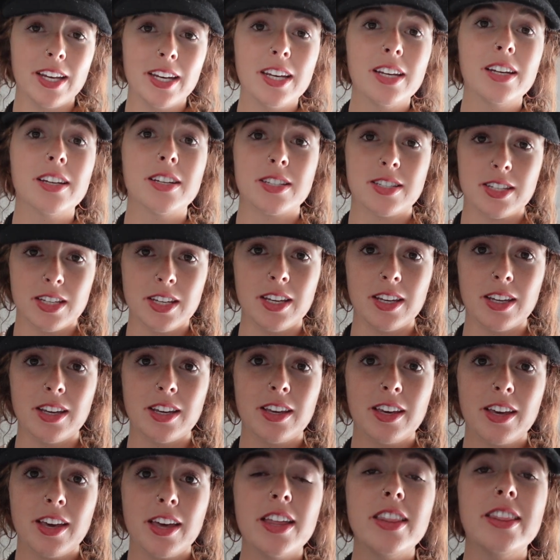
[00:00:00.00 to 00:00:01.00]
need to see.
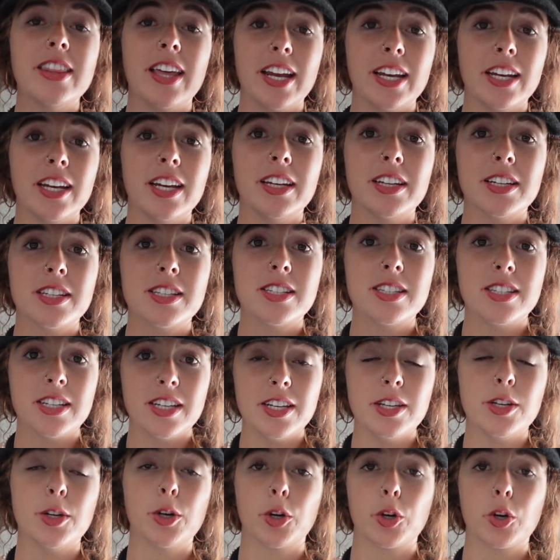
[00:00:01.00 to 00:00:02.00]
They need to
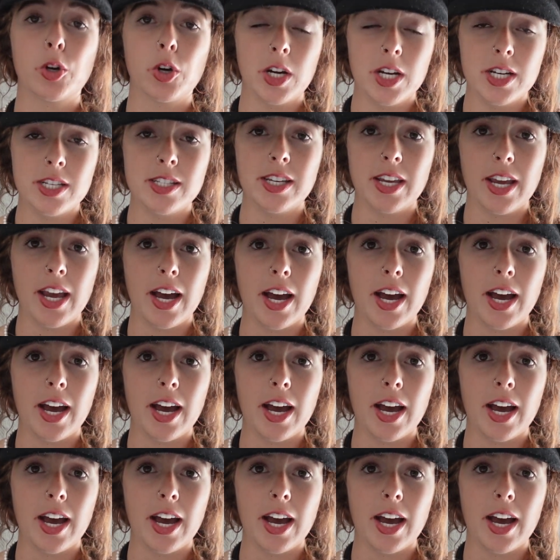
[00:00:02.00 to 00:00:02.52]
see your crazy